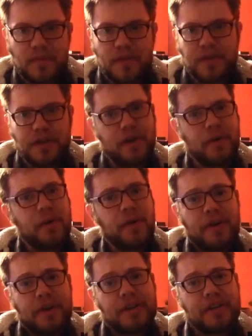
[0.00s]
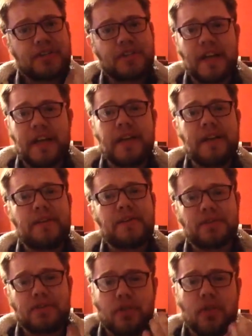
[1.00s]
you know, you see
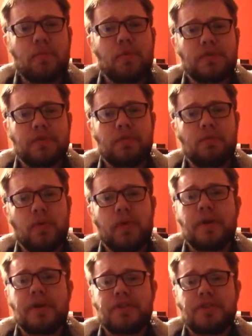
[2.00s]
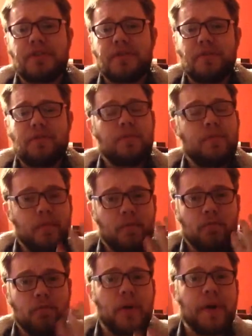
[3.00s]
so much of the worst
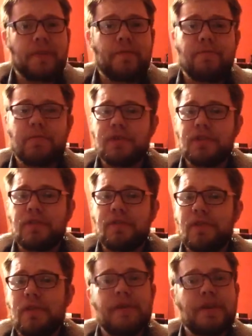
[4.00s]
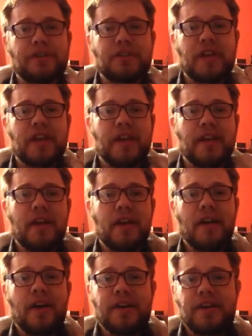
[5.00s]
right in front of you. You see.
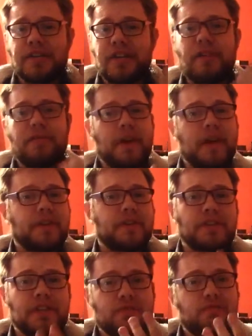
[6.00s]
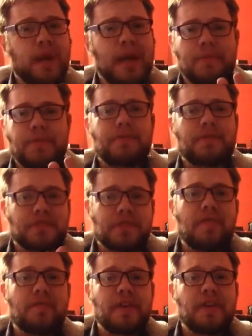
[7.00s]
You see the fact that she's raped for
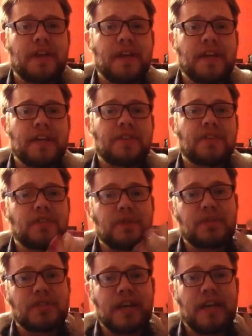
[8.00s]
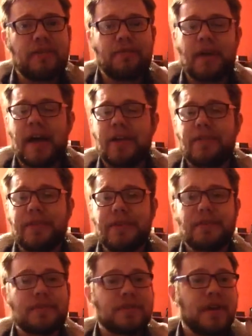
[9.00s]
seven years. You see the fact
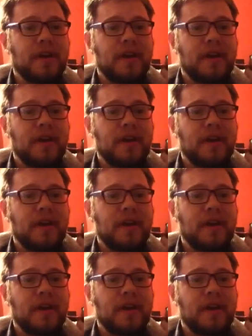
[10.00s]
that